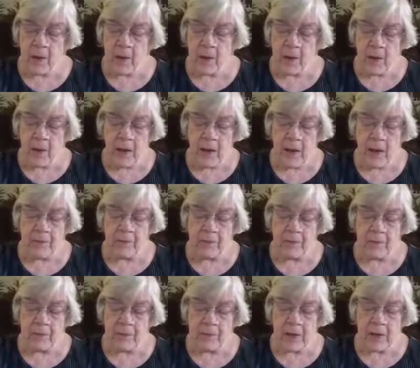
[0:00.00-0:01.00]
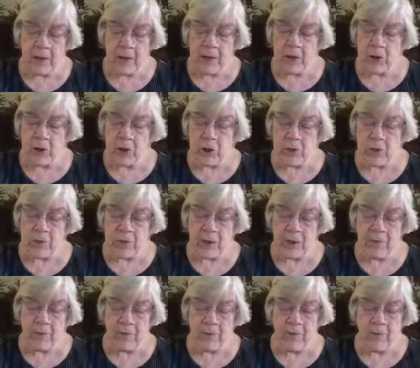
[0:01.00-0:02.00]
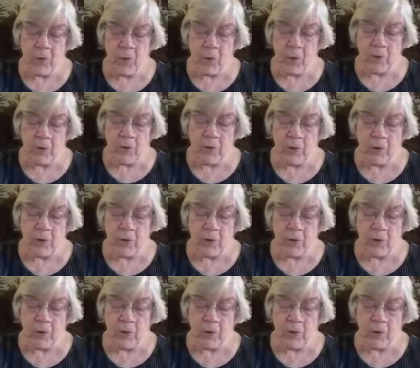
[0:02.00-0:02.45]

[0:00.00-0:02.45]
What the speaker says: "The half-living ancients have evolved